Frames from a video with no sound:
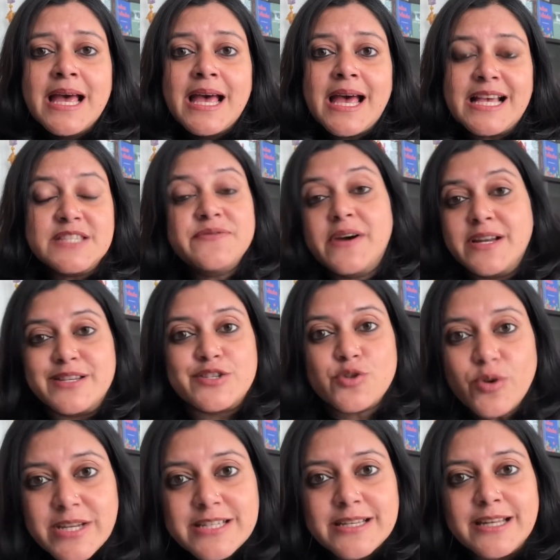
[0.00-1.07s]
as far as
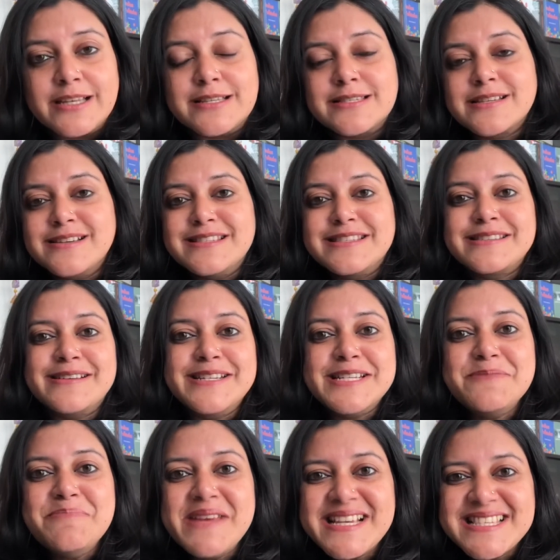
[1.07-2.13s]
storytelling is concerned, it
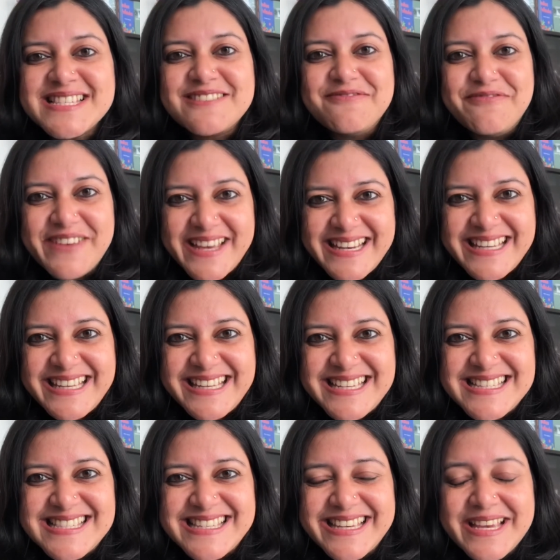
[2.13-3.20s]
makes it very
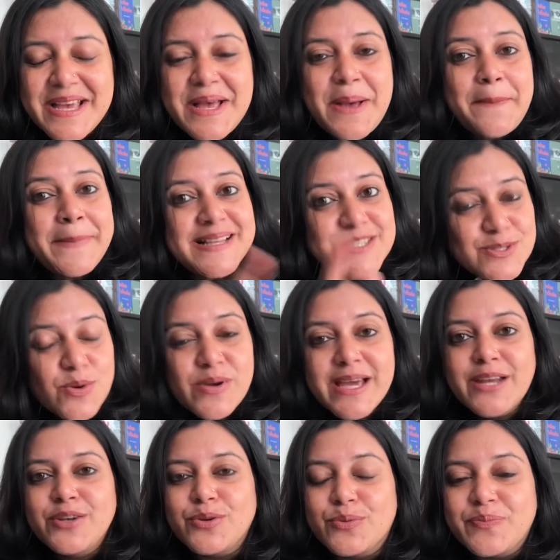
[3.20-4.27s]
easy. But so
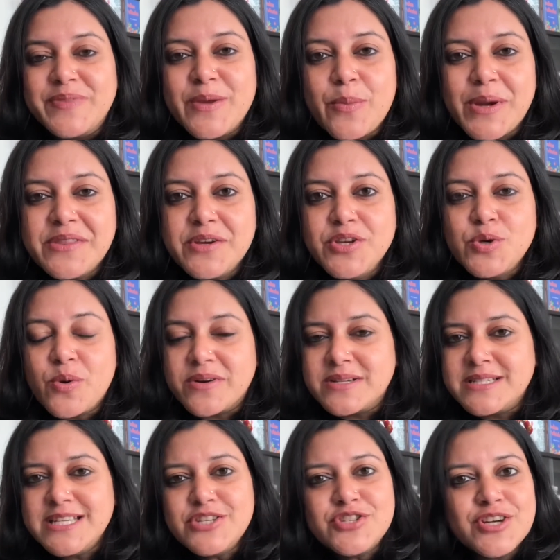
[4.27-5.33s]
can you. Whether you are a
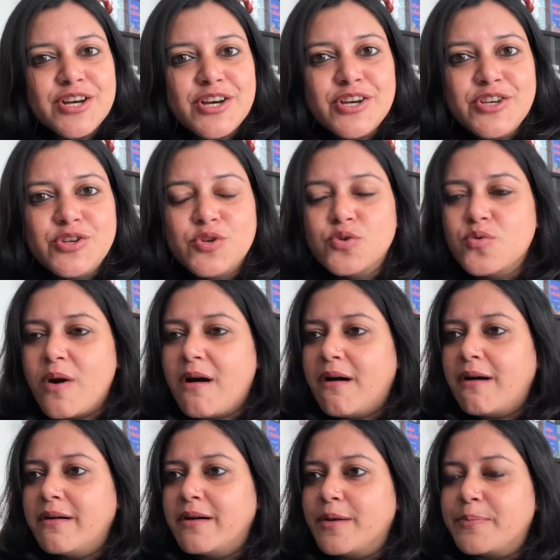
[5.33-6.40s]
teacher, you
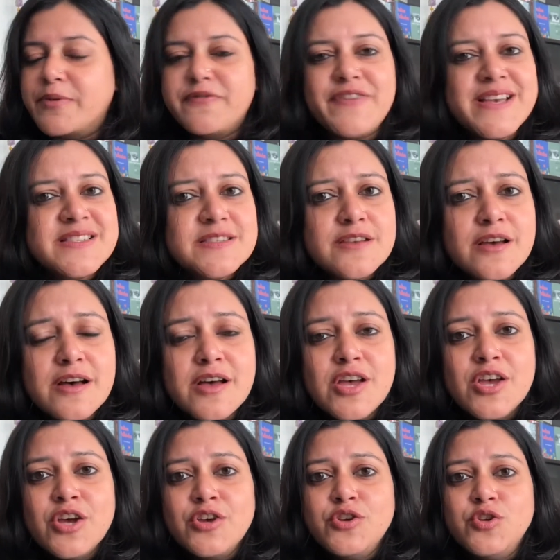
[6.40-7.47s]
are a professor,
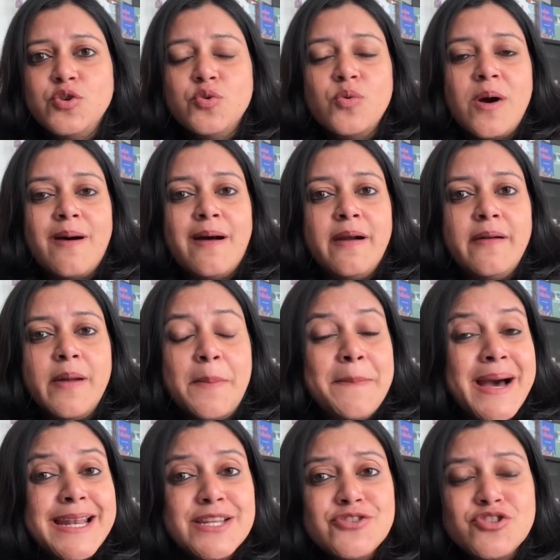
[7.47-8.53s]
you are a
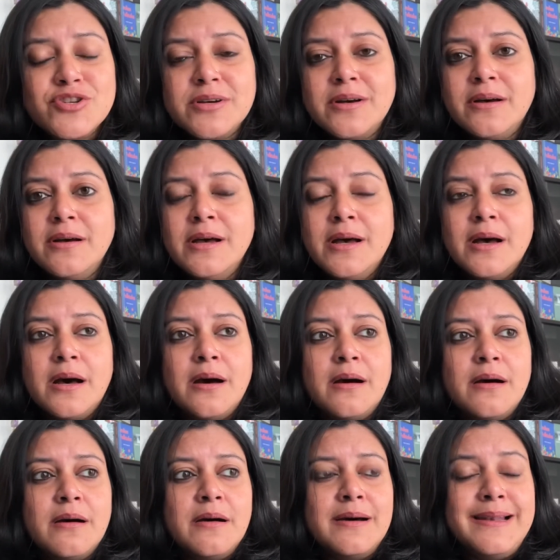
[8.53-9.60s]
manager,
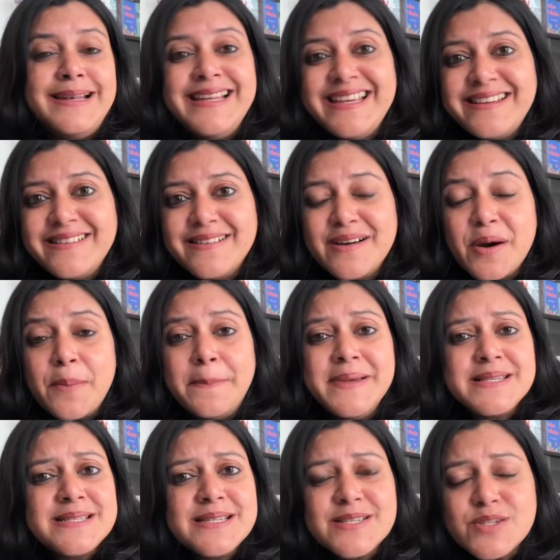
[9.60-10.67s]
a leader, a
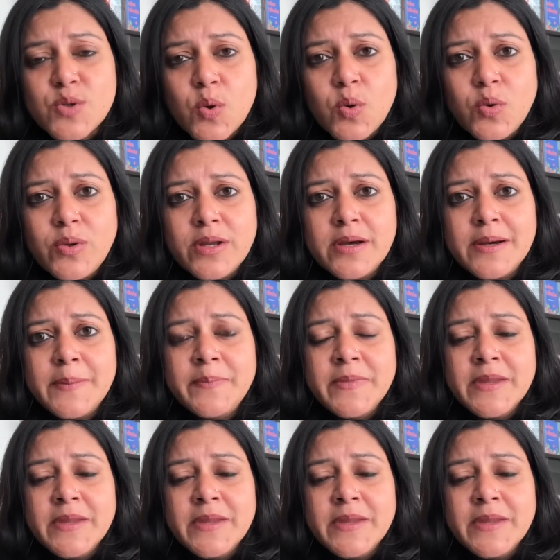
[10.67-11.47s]
business owner,